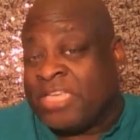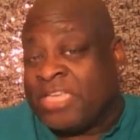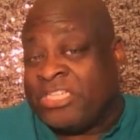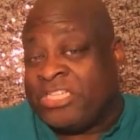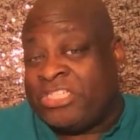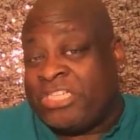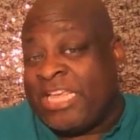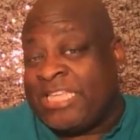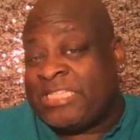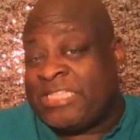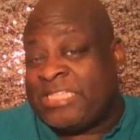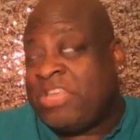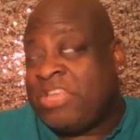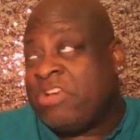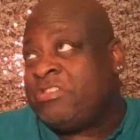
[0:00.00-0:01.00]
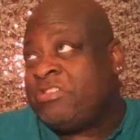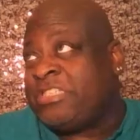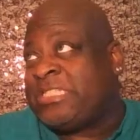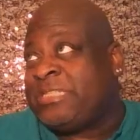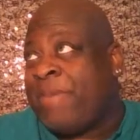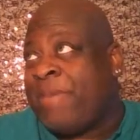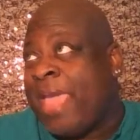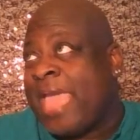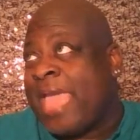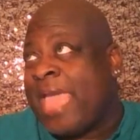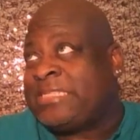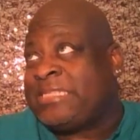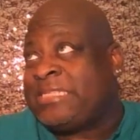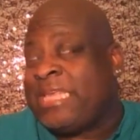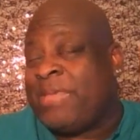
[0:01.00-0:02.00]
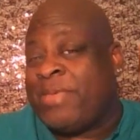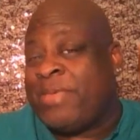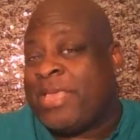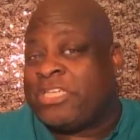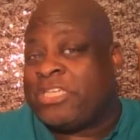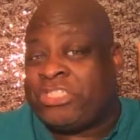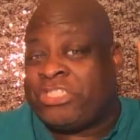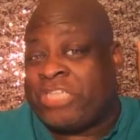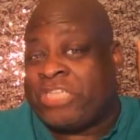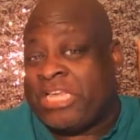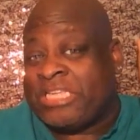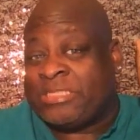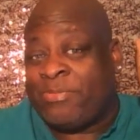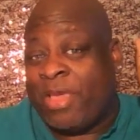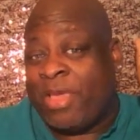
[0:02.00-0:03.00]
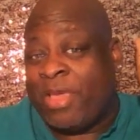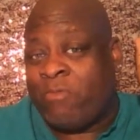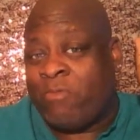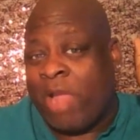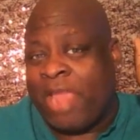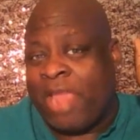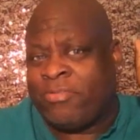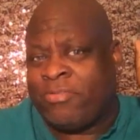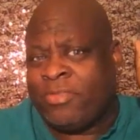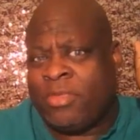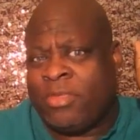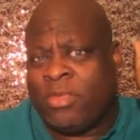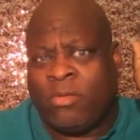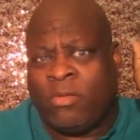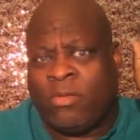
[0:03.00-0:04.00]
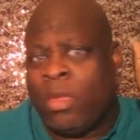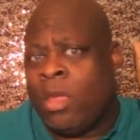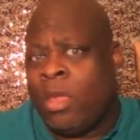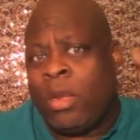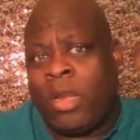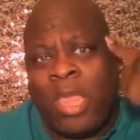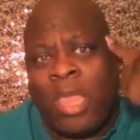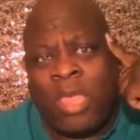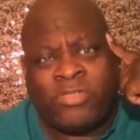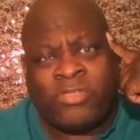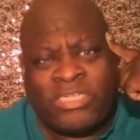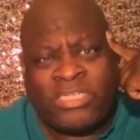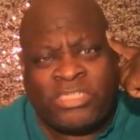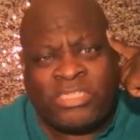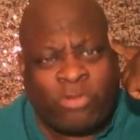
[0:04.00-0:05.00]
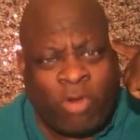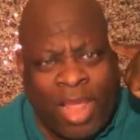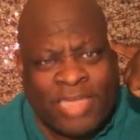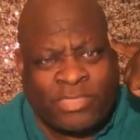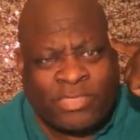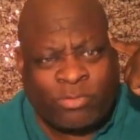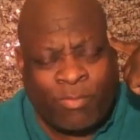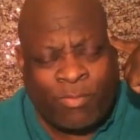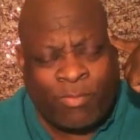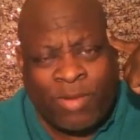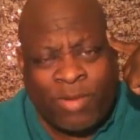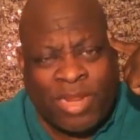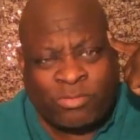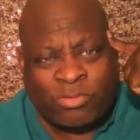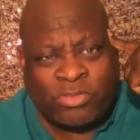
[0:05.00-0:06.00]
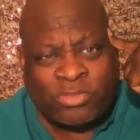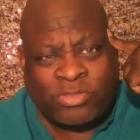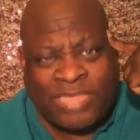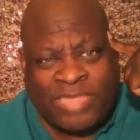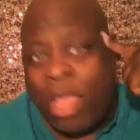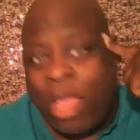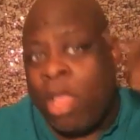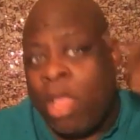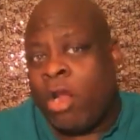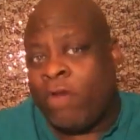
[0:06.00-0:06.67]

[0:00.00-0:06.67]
She's the, you're just mad, Sia, because she's the better writer than you. No, she's trash. Remember, that's what you said.